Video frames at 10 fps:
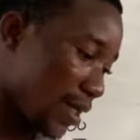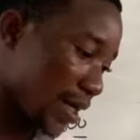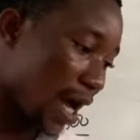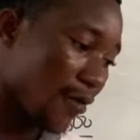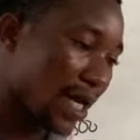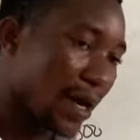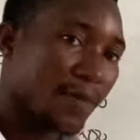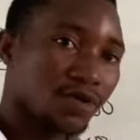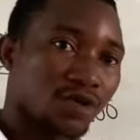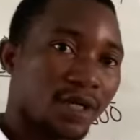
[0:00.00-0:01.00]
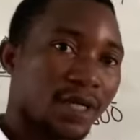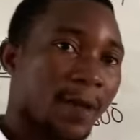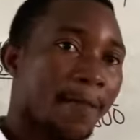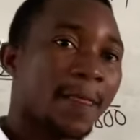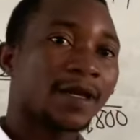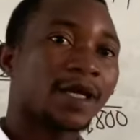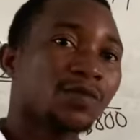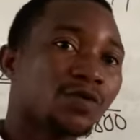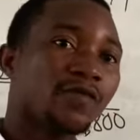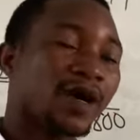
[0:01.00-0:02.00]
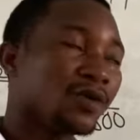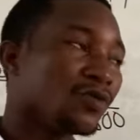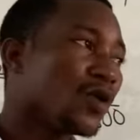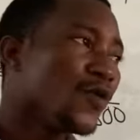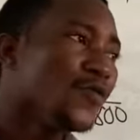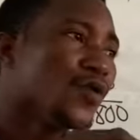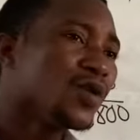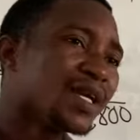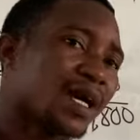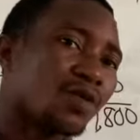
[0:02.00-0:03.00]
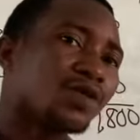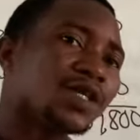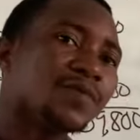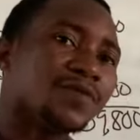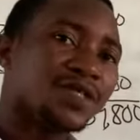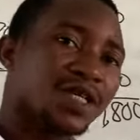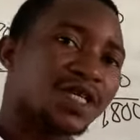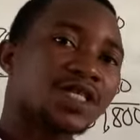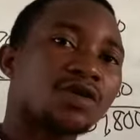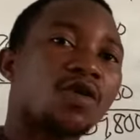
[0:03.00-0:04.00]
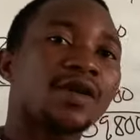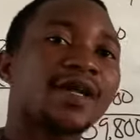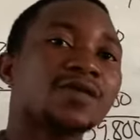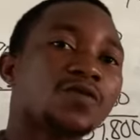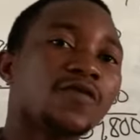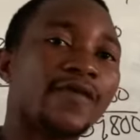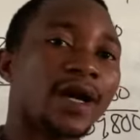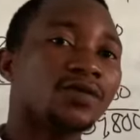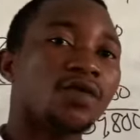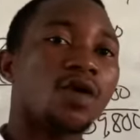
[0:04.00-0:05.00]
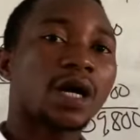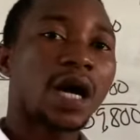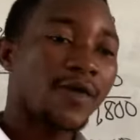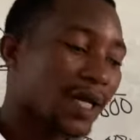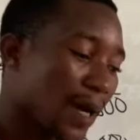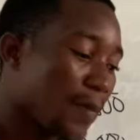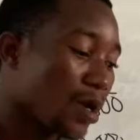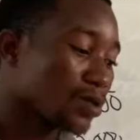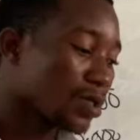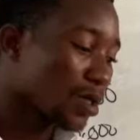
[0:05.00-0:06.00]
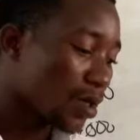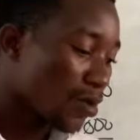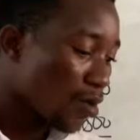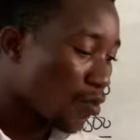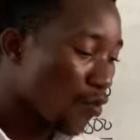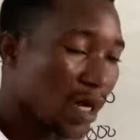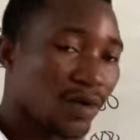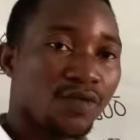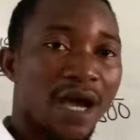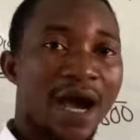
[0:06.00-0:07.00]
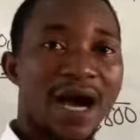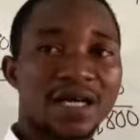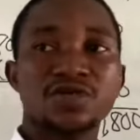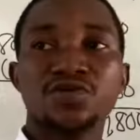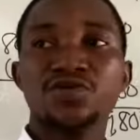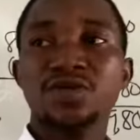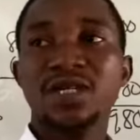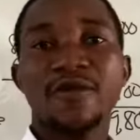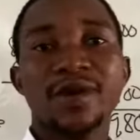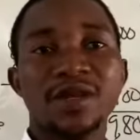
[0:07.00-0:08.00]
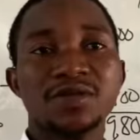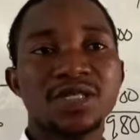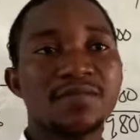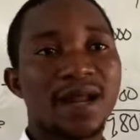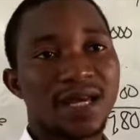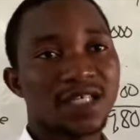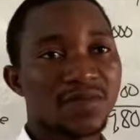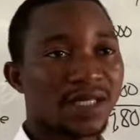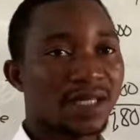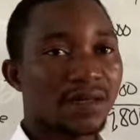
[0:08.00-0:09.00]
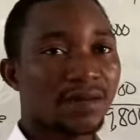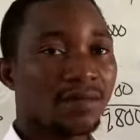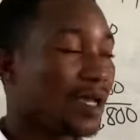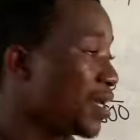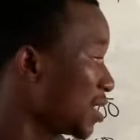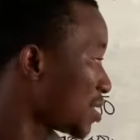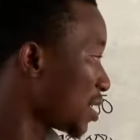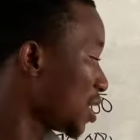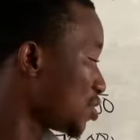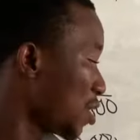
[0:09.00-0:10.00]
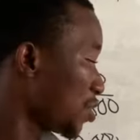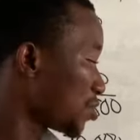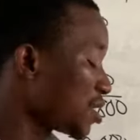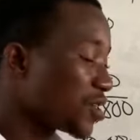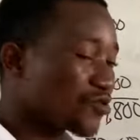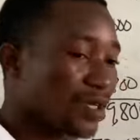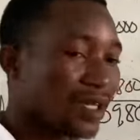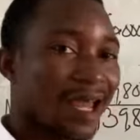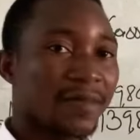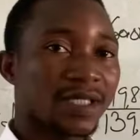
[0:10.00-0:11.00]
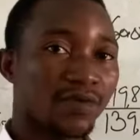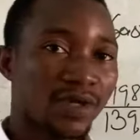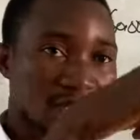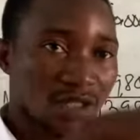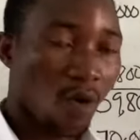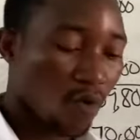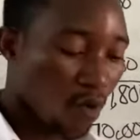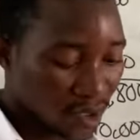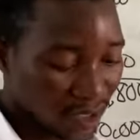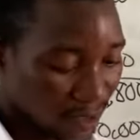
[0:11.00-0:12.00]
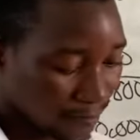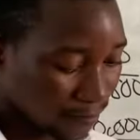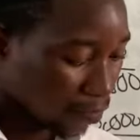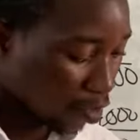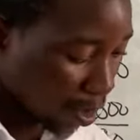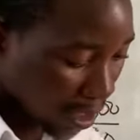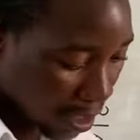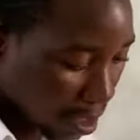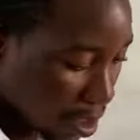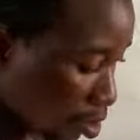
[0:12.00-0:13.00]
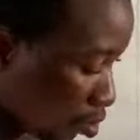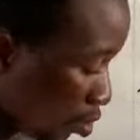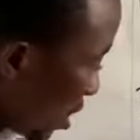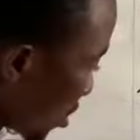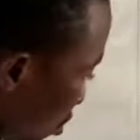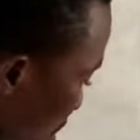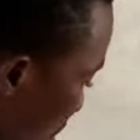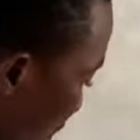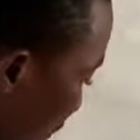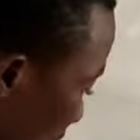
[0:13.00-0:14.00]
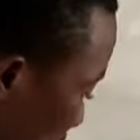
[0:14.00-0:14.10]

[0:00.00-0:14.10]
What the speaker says: carrying amount or the net book value. We only calculate depreciation on net book value or carrying amount when we are asked to use a reducing balance method. But here is the case, we are using a straight line method, which is on cost. Okay, so let's consider